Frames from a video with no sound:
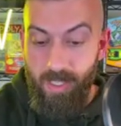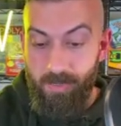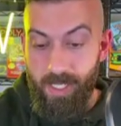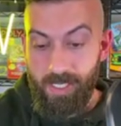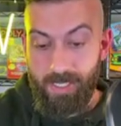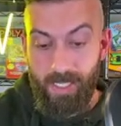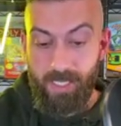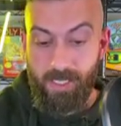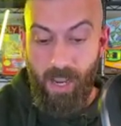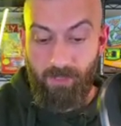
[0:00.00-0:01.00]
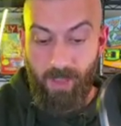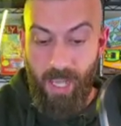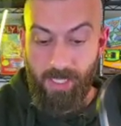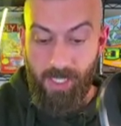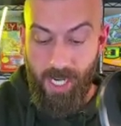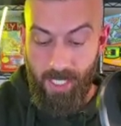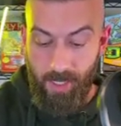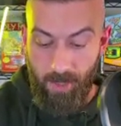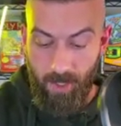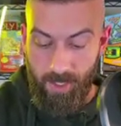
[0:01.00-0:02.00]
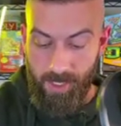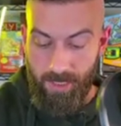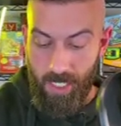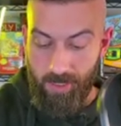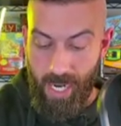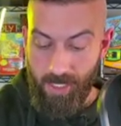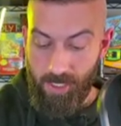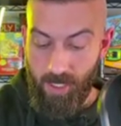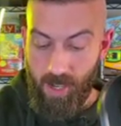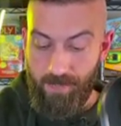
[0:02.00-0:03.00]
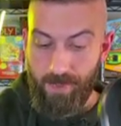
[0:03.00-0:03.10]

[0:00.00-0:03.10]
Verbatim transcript: because this definitely has a chance. I mean, look at this centering. That is good enough.